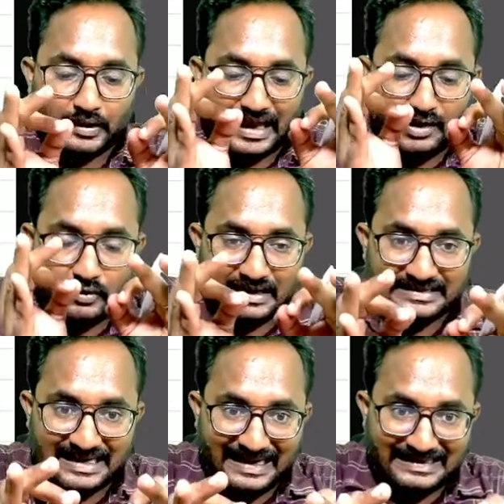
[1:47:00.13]
calculate
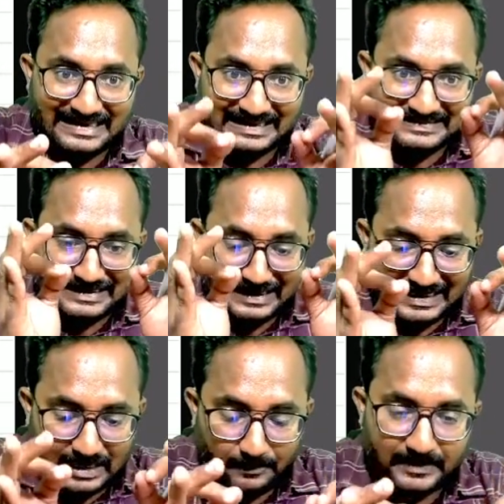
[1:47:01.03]
the interest in
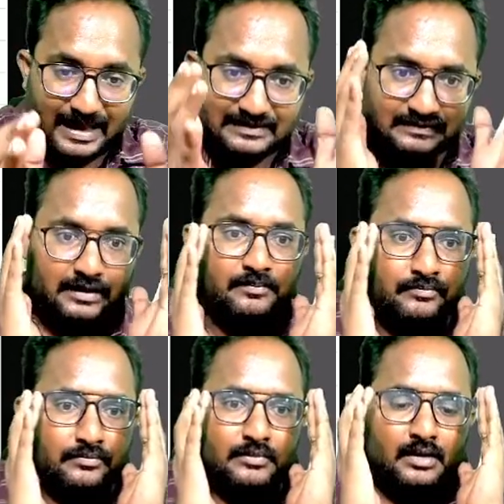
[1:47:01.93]
income tax?
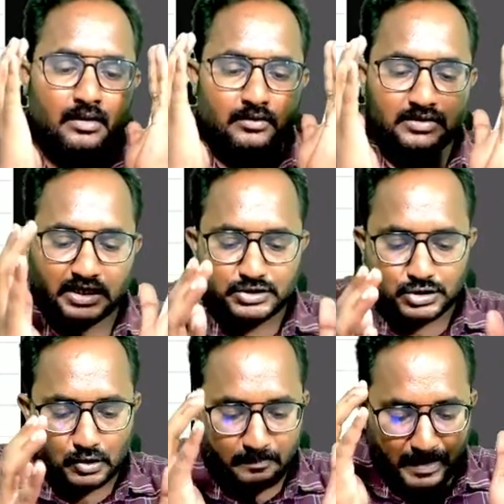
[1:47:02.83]
That
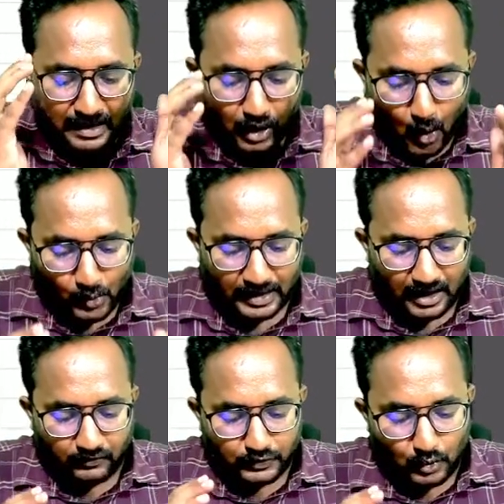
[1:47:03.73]
should be rounded
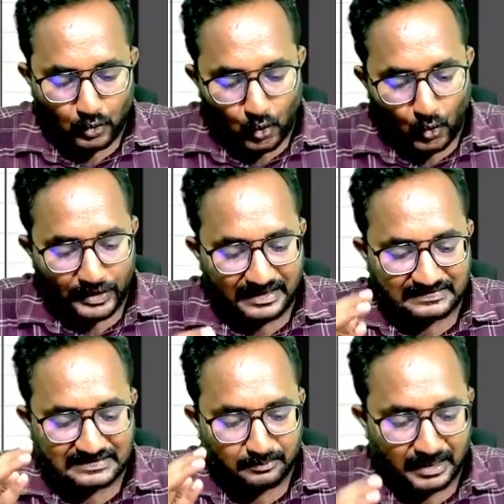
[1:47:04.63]
off to
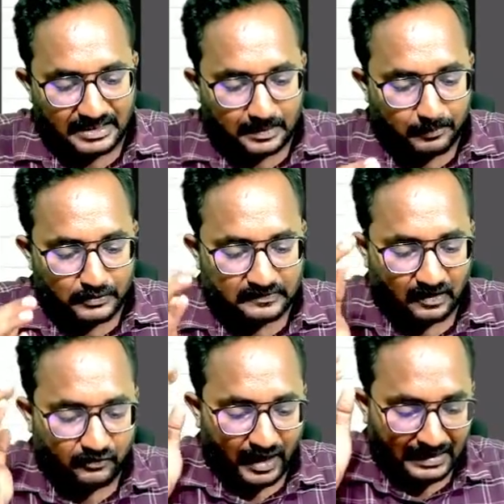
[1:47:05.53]
lowest multiples
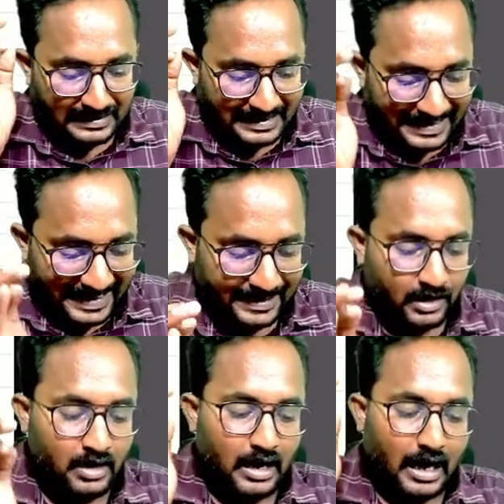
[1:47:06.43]
of 100.
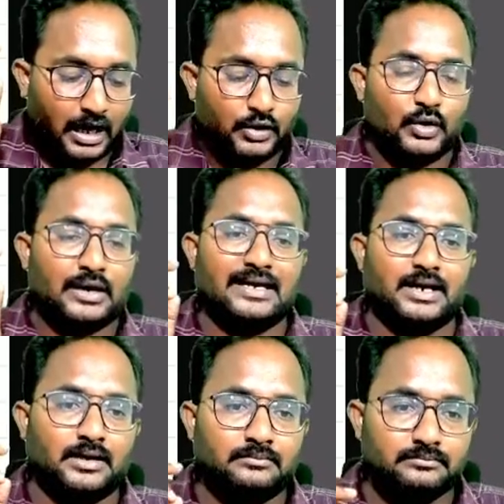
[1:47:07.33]
Are you clear?